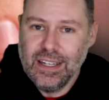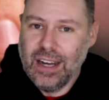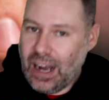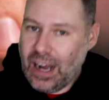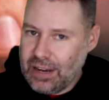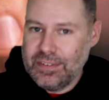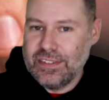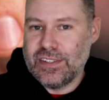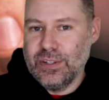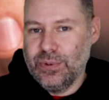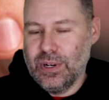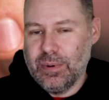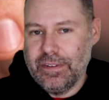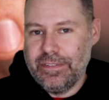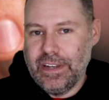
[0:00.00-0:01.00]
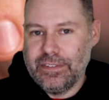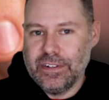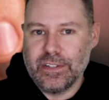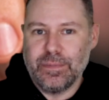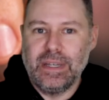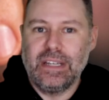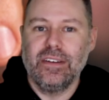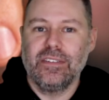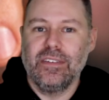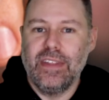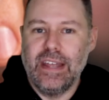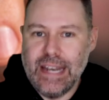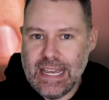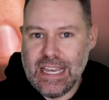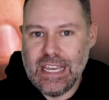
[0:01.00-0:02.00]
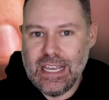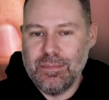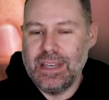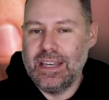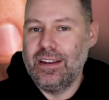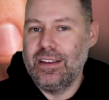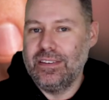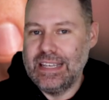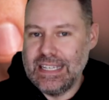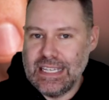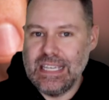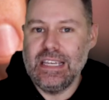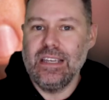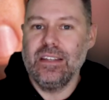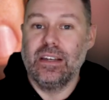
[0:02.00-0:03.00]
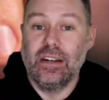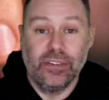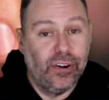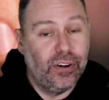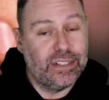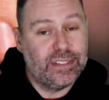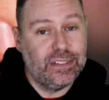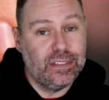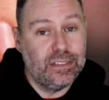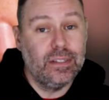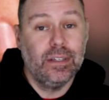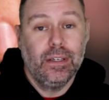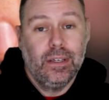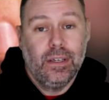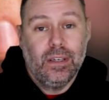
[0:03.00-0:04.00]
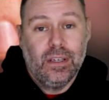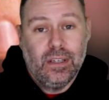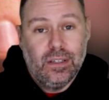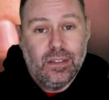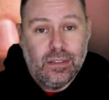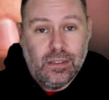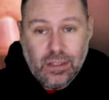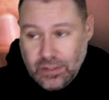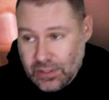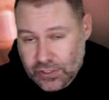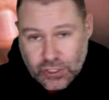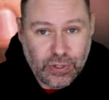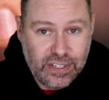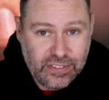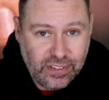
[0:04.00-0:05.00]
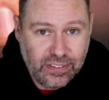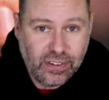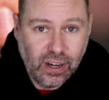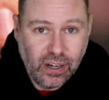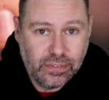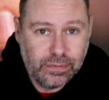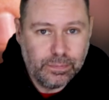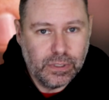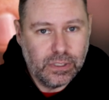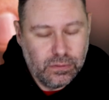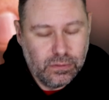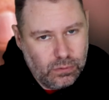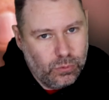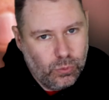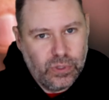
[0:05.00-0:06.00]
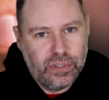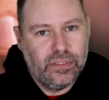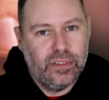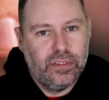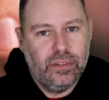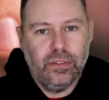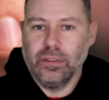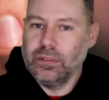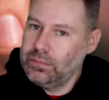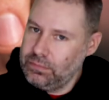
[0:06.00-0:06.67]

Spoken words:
Obviously one of my favorites because of the name. It is a key that is haunted and does crazy stuff, but what does it do?